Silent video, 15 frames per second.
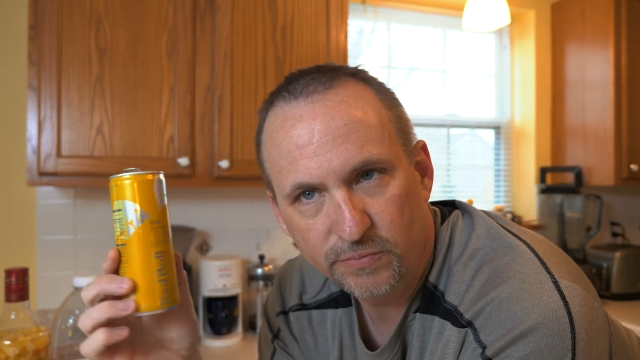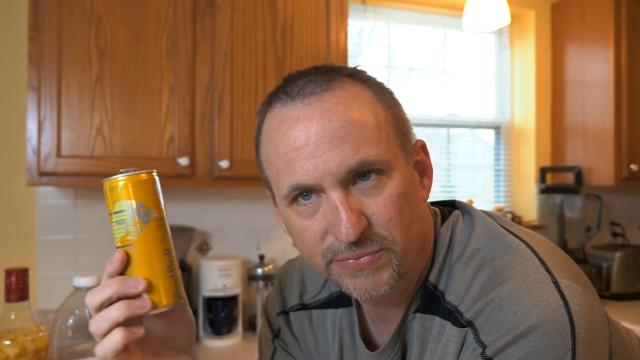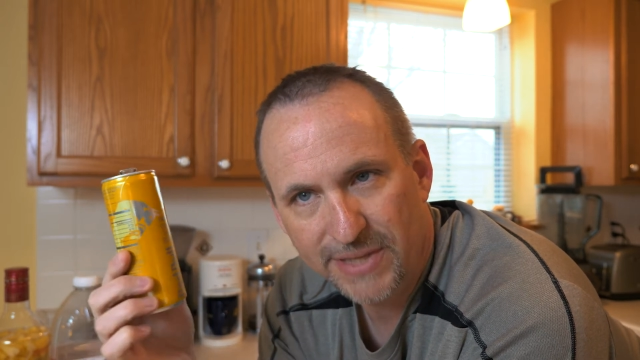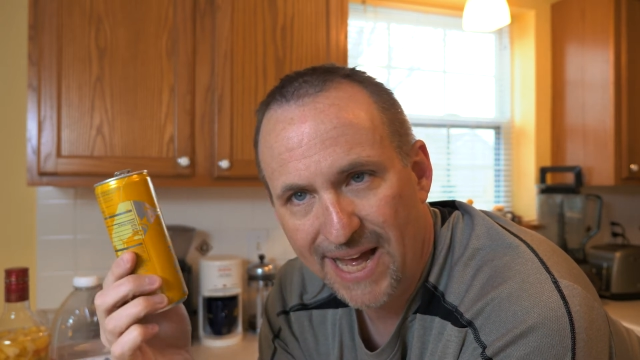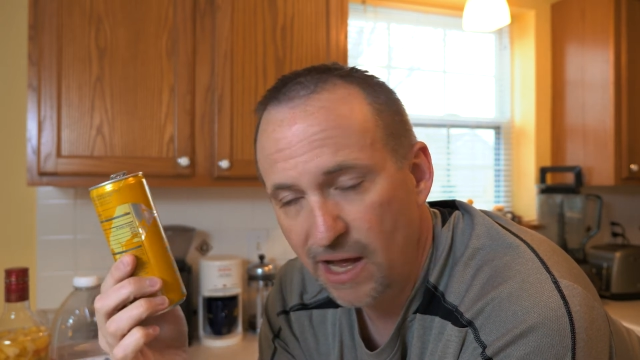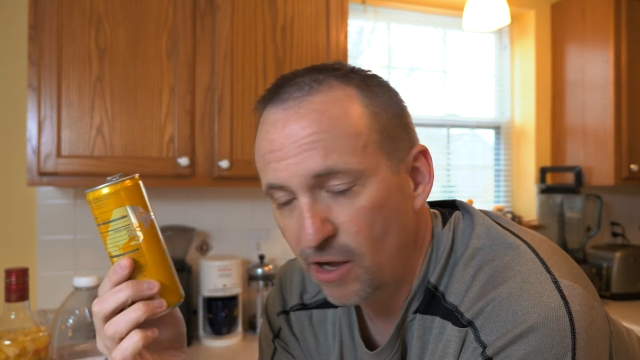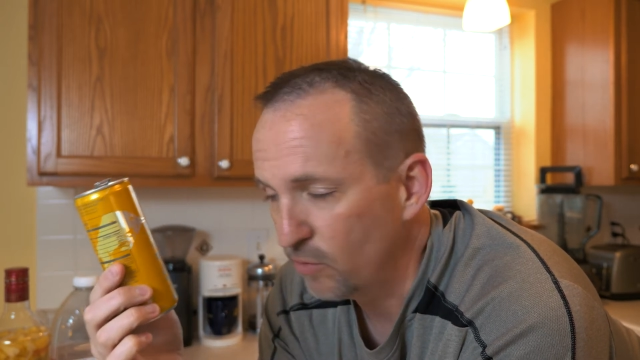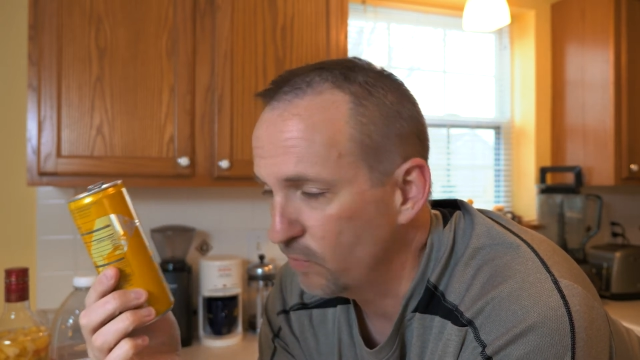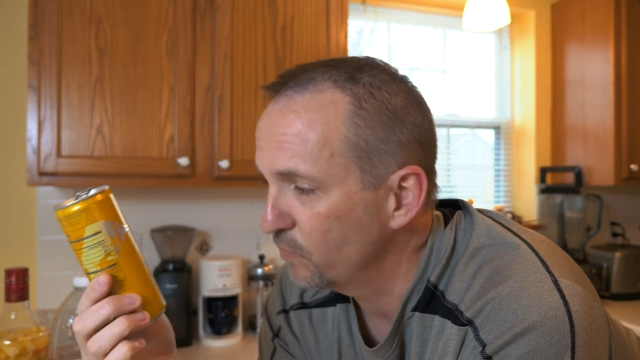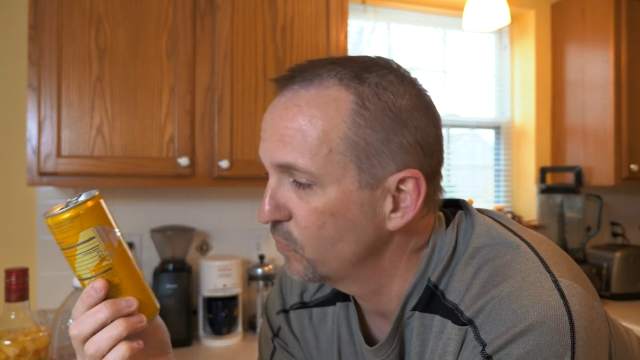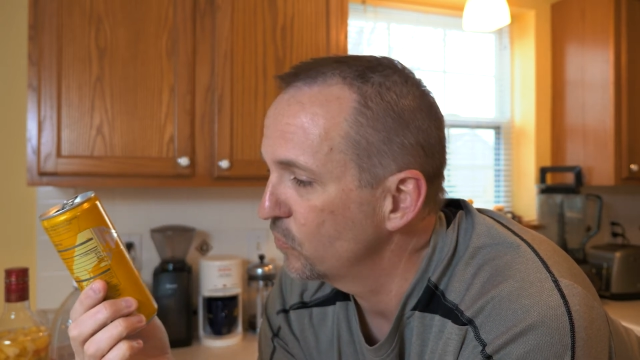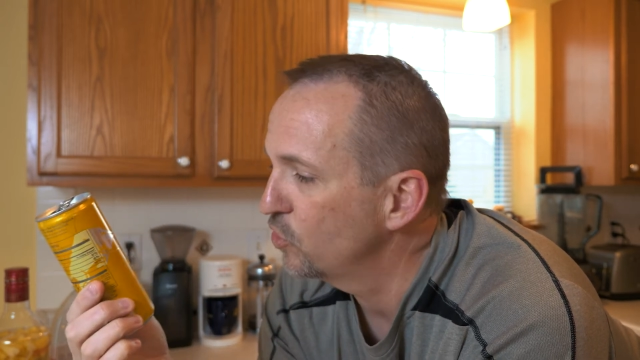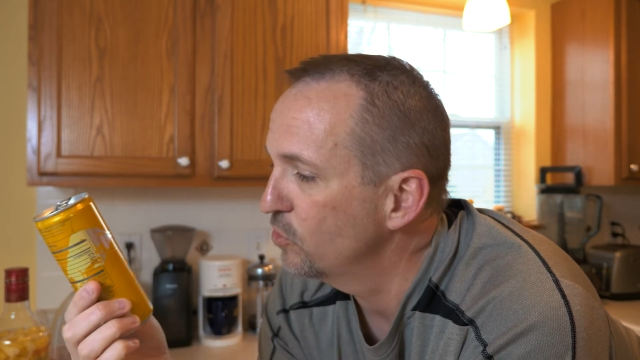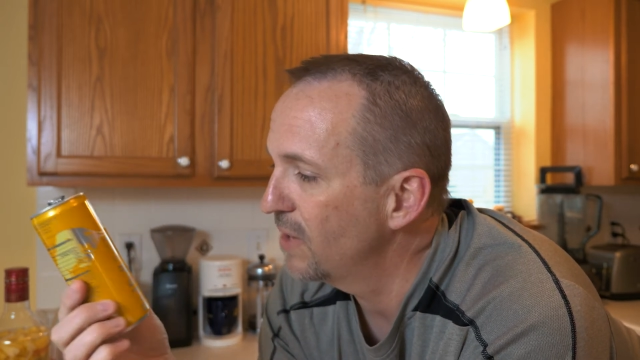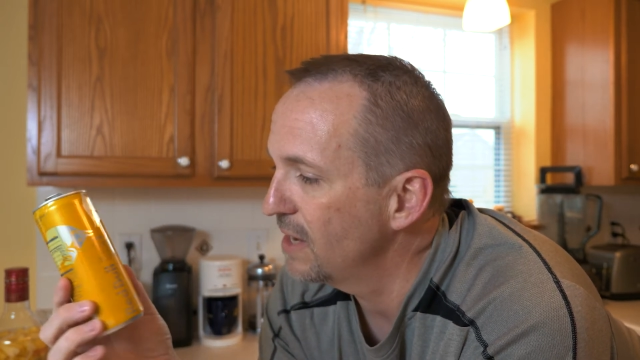Now,
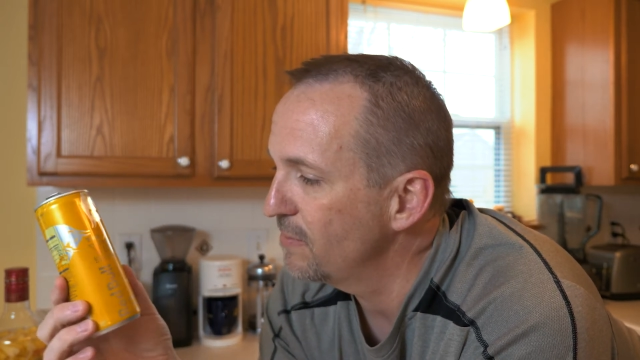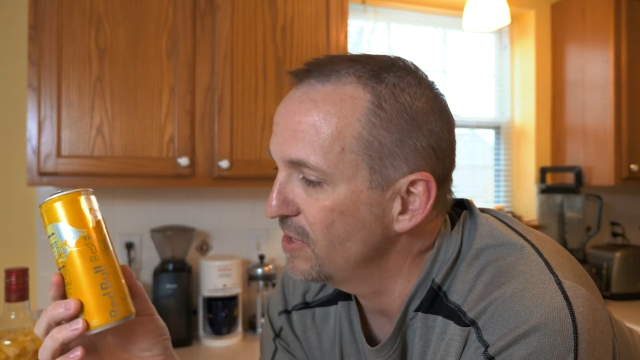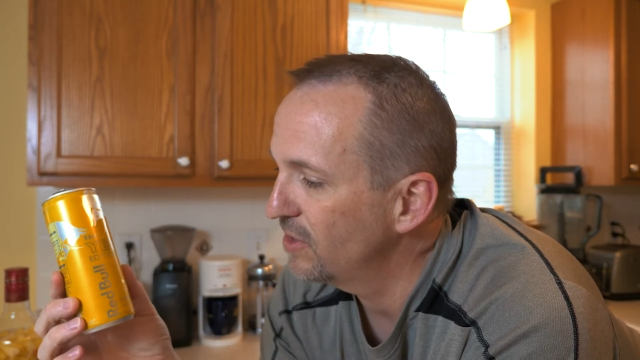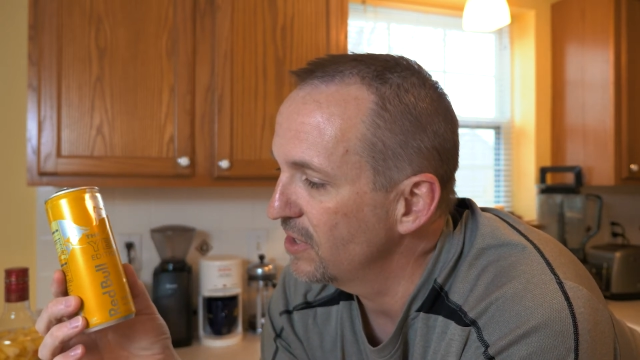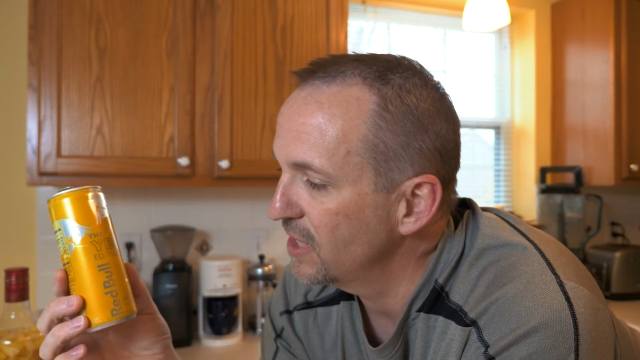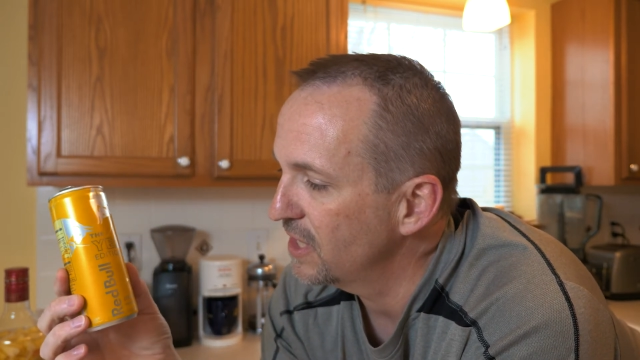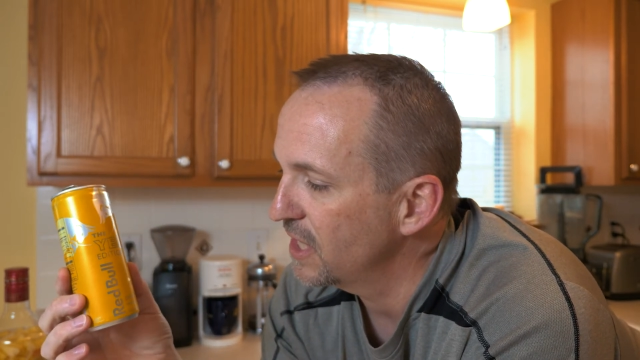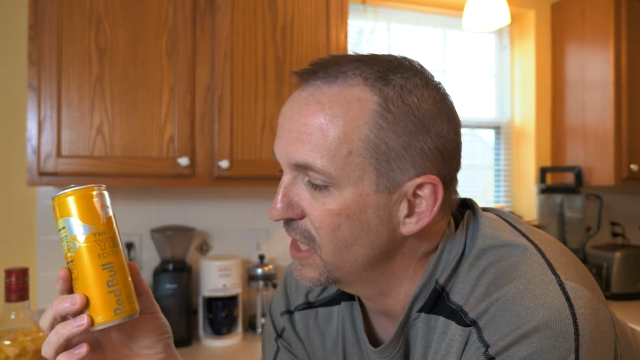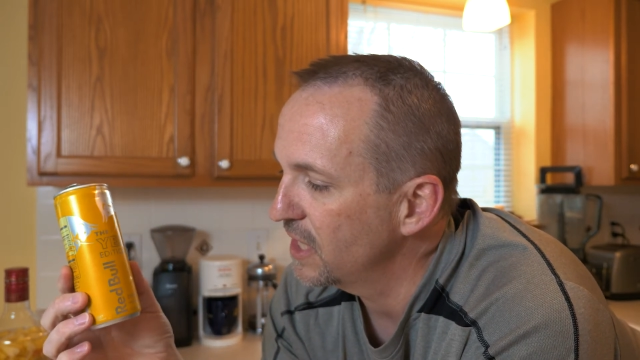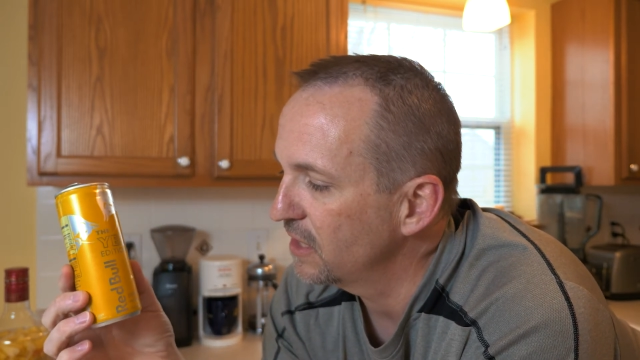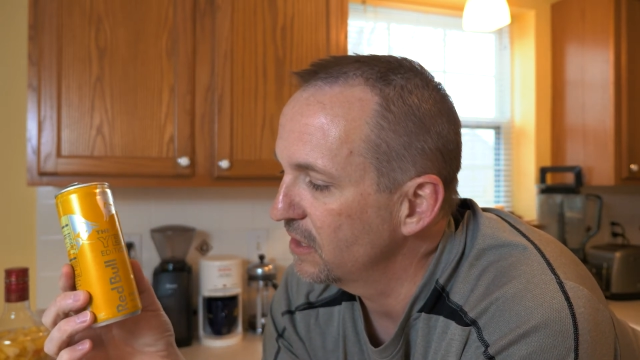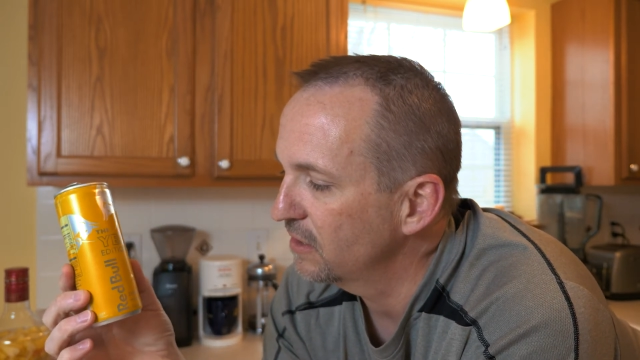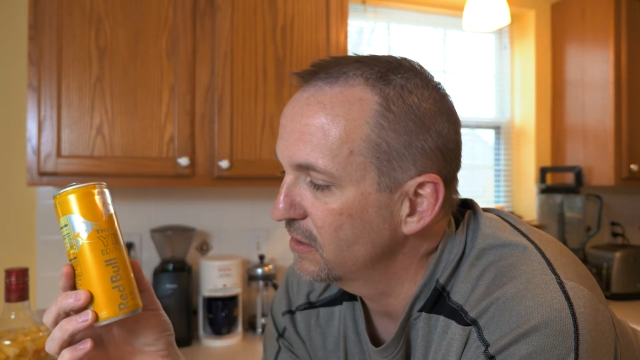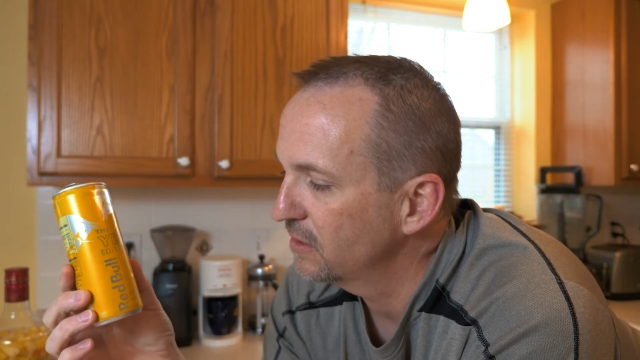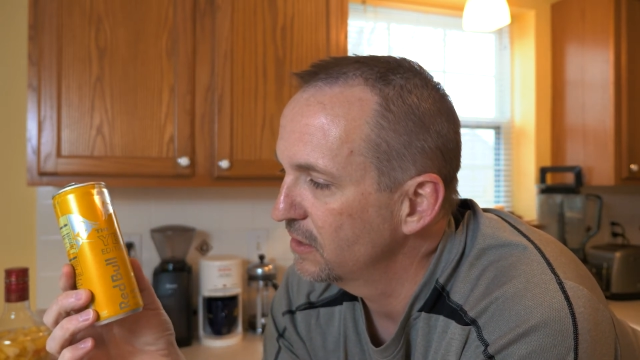you might be
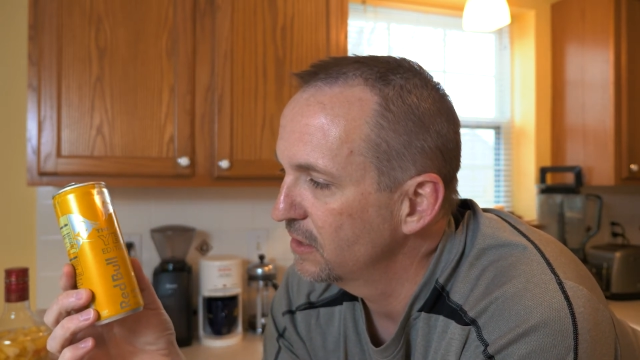thinking,